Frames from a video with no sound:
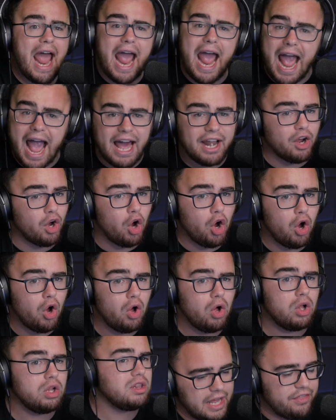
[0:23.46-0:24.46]
at
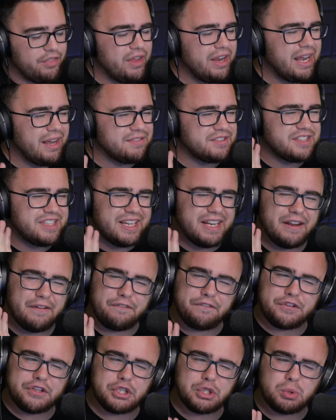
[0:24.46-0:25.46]
all. I think I've seen a
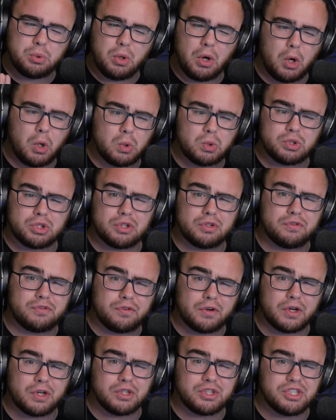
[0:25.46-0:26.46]
few older
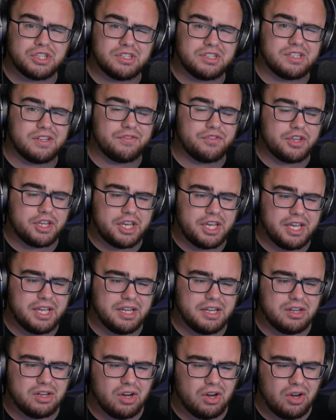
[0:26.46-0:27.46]
versions of
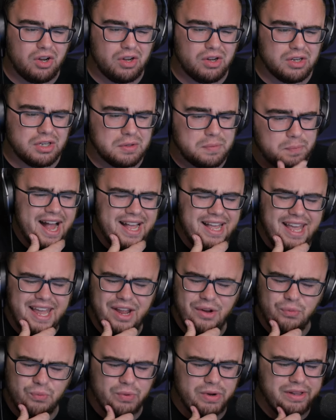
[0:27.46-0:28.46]
King Kong. I
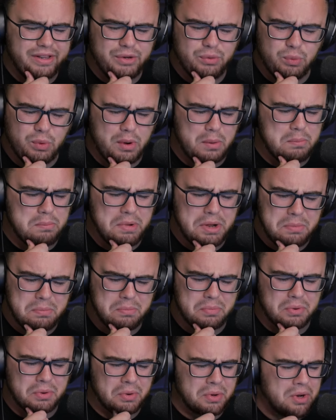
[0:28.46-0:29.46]
can't really
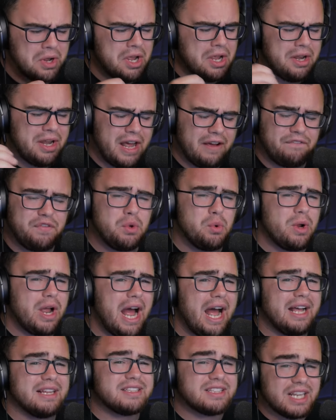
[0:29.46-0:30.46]
remember. Now, if you
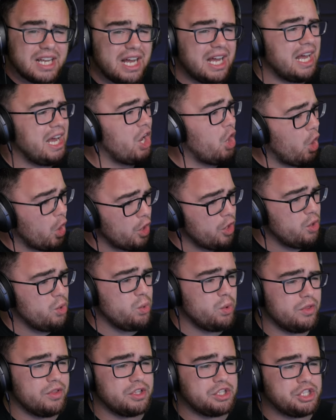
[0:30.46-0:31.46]
guys are
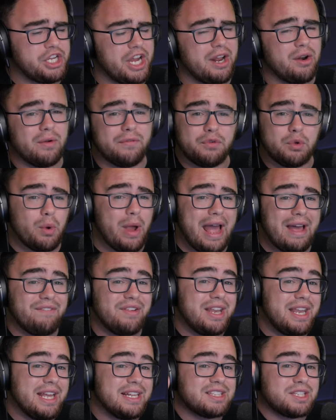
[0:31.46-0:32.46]
new to the channel, if you
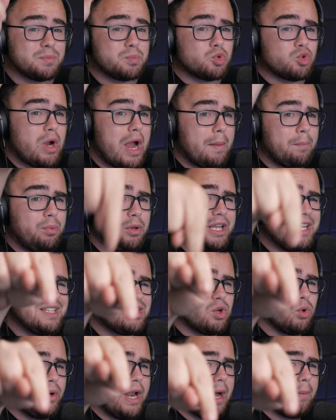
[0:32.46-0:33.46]
haven't yet subscribed,
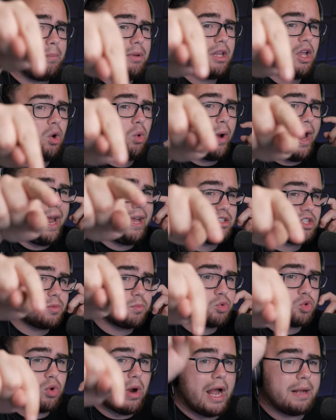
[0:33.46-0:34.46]
please go down below and
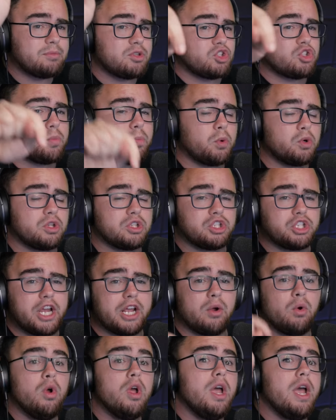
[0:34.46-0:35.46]
subscribe to support the
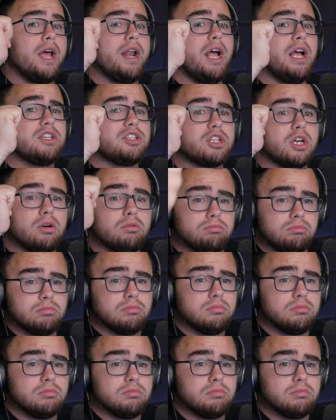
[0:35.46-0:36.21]
channel. And also,